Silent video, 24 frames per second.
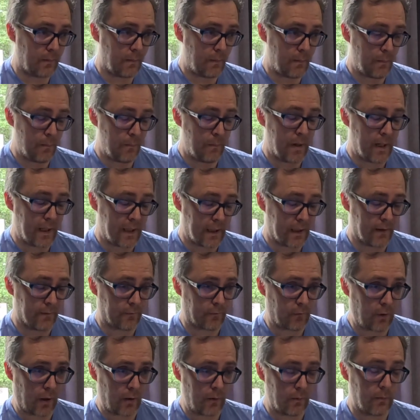BMW
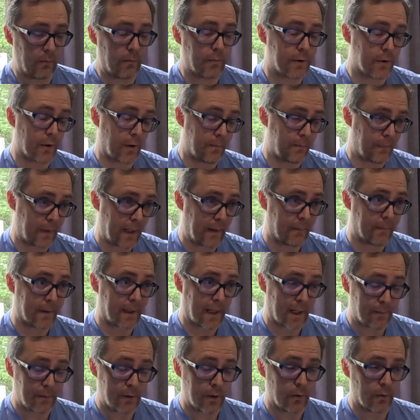
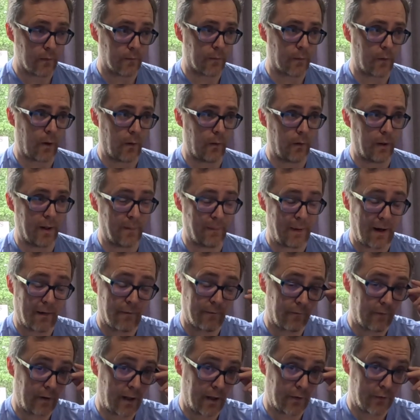have quoted about
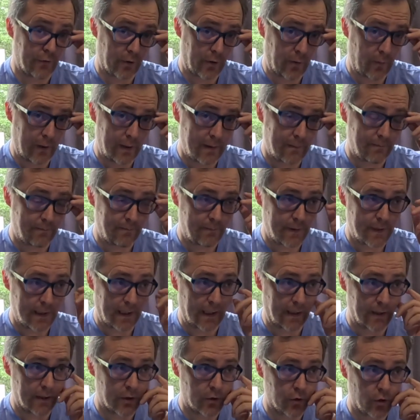300 quid to
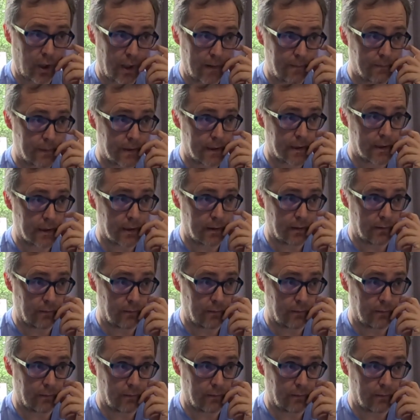get the stripes